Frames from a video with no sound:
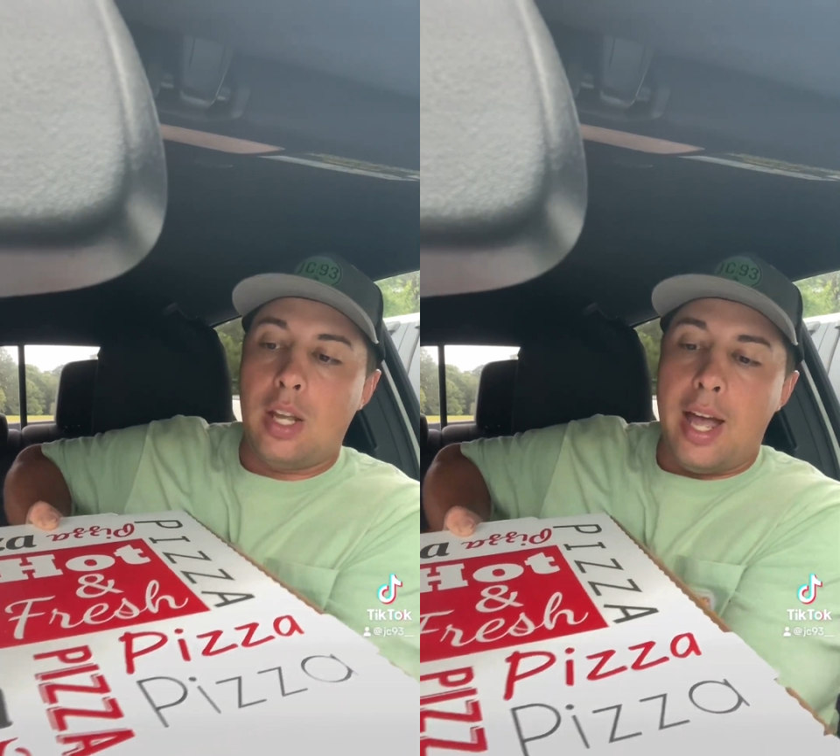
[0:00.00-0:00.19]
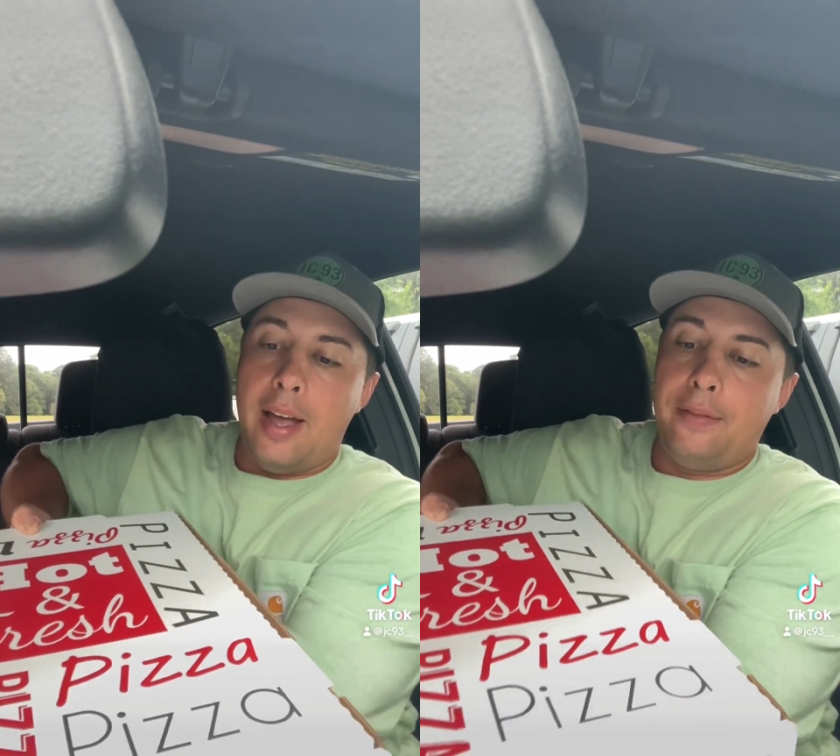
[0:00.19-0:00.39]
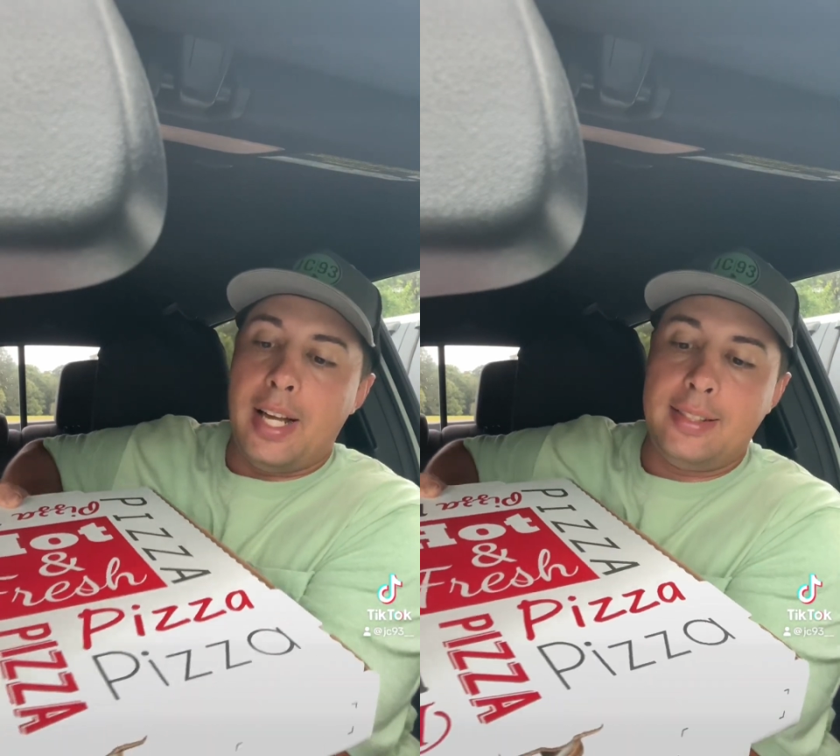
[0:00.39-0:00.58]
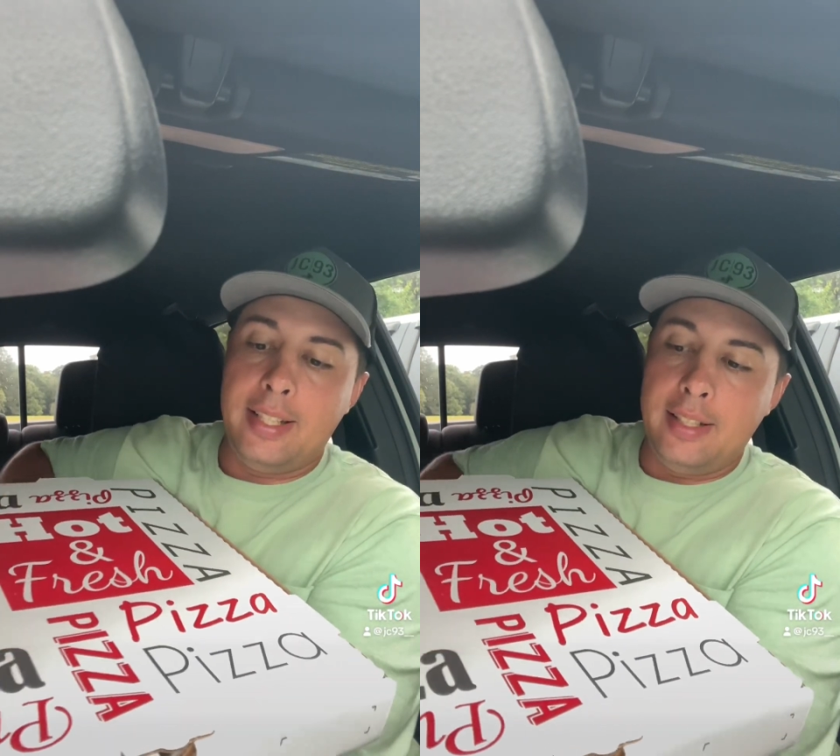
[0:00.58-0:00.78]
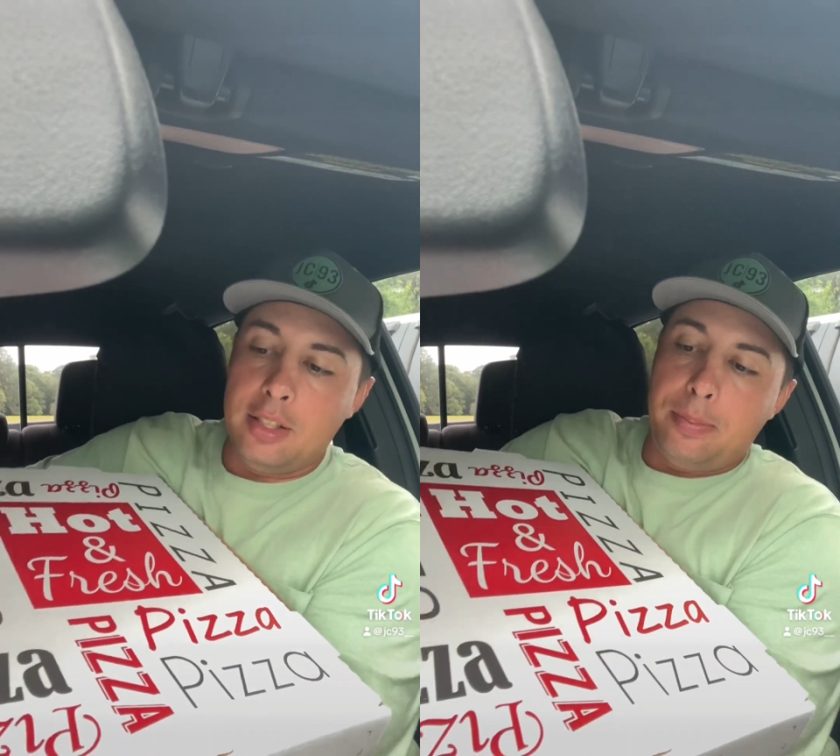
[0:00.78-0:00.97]
I've not
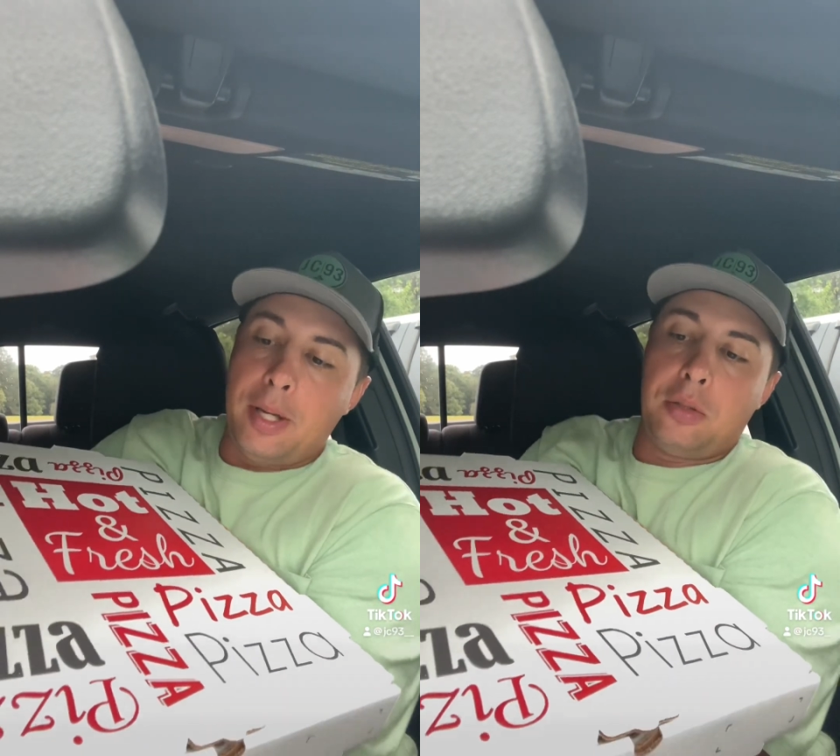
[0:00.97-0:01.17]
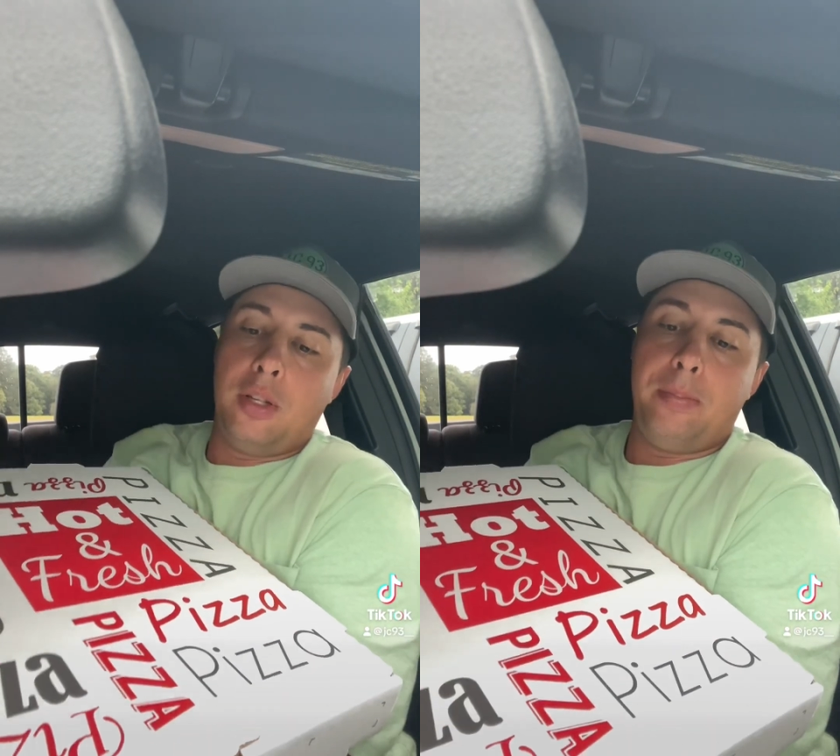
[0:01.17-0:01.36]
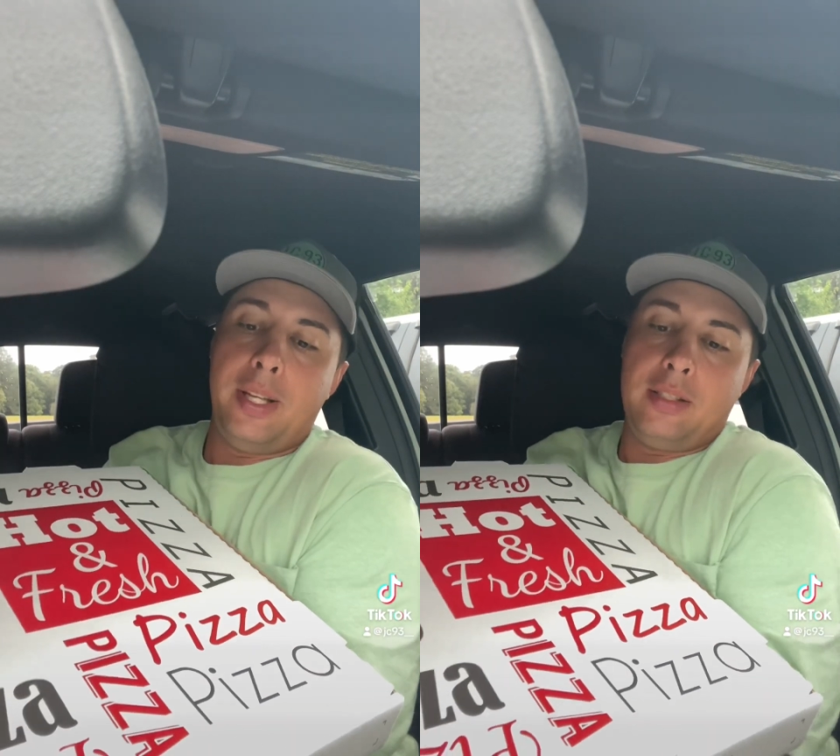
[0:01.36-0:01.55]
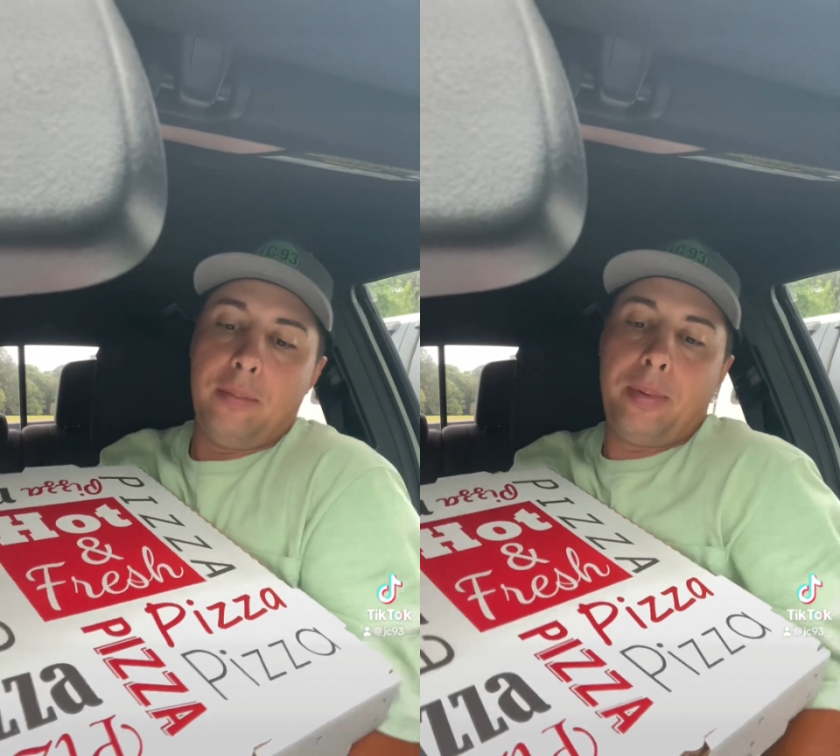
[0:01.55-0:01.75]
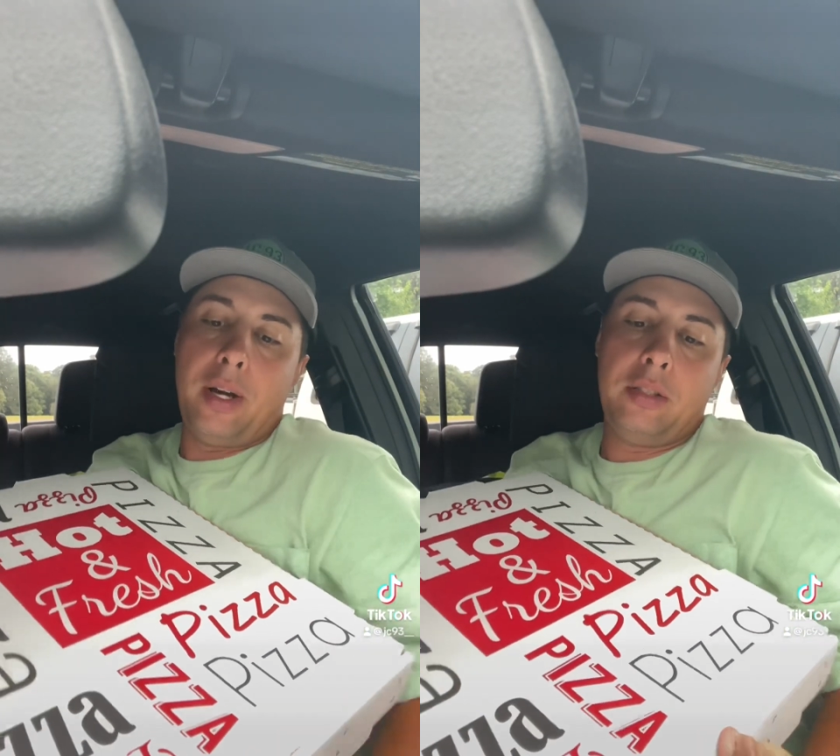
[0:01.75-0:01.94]
seen the specialty pizza
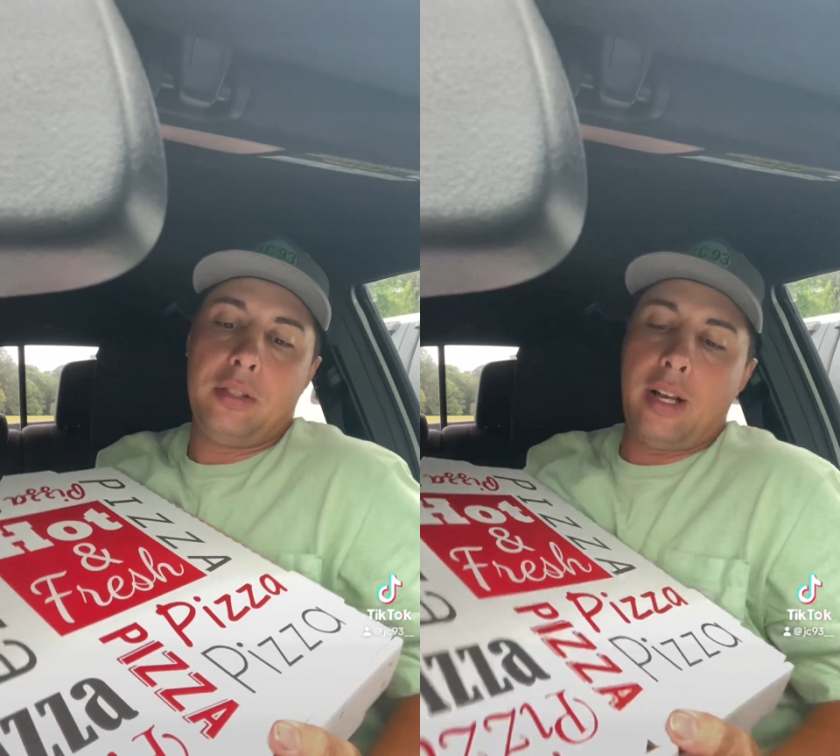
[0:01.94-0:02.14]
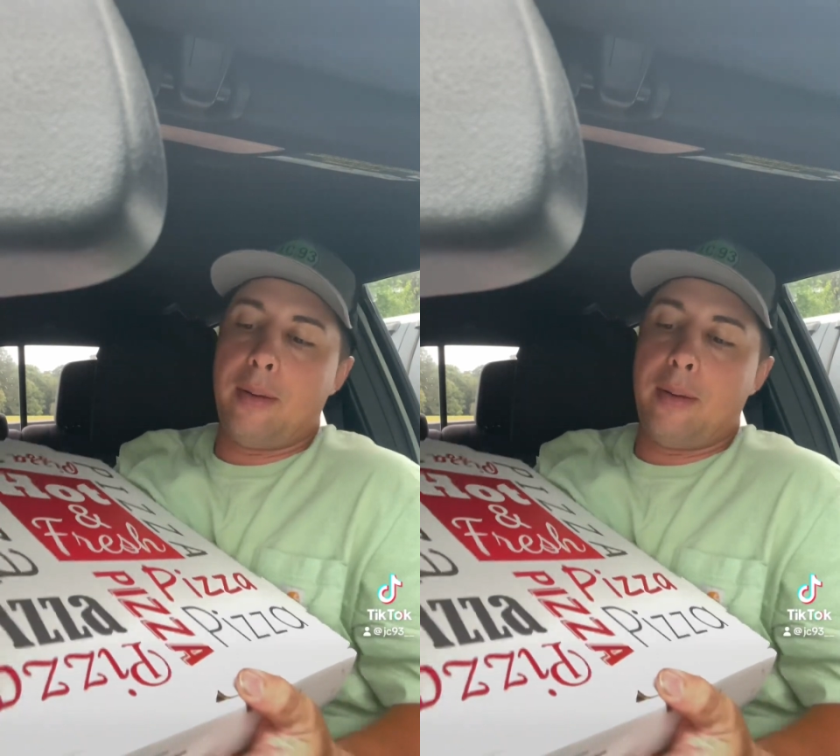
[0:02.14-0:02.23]
in person.